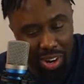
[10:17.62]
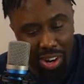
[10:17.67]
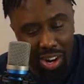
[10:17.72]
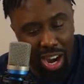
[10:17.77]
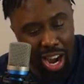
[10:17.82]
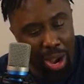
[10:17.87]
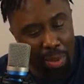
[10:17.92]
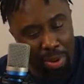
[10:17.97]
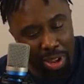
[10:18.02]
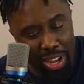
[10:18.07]

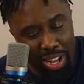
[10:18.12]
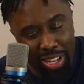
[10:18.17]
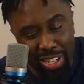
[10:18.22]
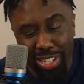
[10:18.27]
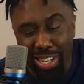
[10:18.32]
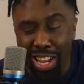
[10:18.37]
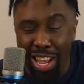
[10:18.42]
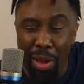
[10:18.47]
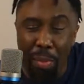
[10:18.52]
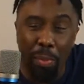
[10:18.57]
I mean,
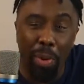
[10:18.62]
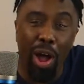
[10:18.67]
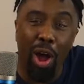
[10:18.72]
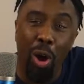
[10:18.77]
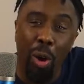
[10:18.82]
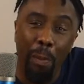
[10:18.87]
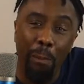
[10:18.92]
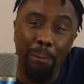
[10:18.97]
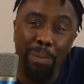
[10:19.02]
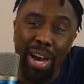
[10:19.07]
and my
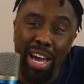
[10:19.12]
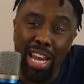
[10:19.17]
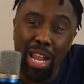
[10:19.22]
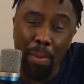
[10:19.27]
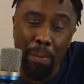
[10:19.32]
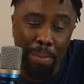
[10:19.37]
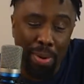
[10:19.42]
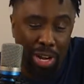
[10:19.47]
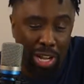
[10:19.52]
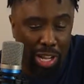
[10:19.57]
old buddy
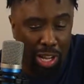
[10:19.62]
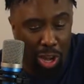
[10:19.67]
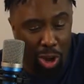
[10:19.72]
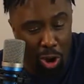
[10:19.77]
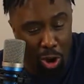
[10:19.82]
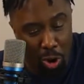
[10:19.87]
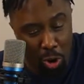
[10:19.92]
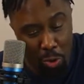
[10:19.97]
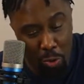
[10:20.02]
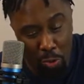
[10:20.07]
pretty
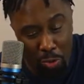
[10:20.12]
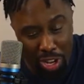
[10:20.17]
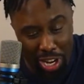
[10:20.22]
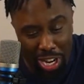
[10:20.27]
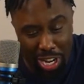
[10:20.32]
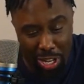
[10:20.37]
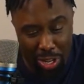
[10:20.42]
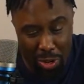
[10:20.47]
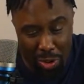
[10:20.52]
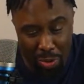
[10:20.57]
cold with
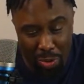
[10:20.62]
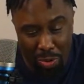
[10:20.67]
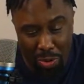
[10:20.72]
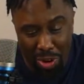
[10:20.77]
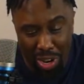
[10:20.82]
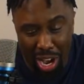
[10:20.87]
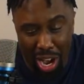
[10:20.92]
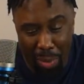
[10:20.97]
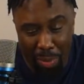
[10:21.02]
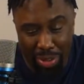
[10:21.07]
it too.
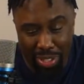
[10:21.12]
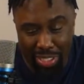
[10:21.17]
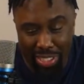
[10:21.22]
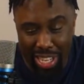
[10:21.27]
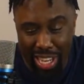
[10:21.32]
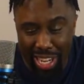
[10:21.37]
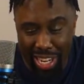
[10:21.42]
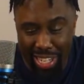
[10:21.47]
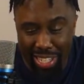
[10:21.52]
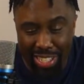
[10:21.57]
I'm gonna
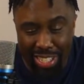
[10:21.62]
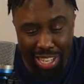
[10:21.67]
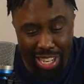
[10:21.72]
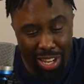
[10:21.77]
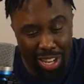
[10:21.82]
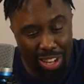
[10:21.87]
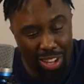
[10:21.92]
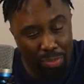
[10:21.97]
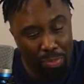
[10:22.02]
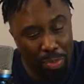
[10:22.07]
say this,
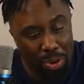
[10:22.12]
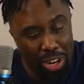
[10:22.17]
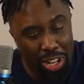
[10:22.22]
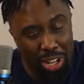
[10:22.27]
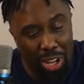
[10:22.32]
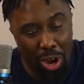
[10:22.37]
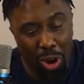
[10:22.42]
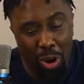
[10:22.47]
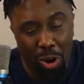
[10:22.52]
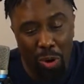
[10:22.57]
he's pretty
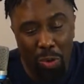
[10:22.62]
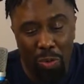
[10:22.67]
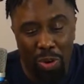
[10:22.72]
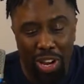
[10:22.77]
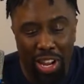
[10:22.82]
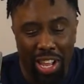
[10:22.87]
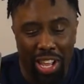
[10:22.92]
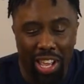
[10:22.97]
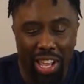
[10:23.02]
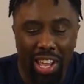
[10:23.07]
cold
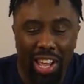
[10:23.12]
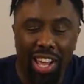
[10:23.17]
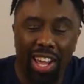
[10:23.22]
with it.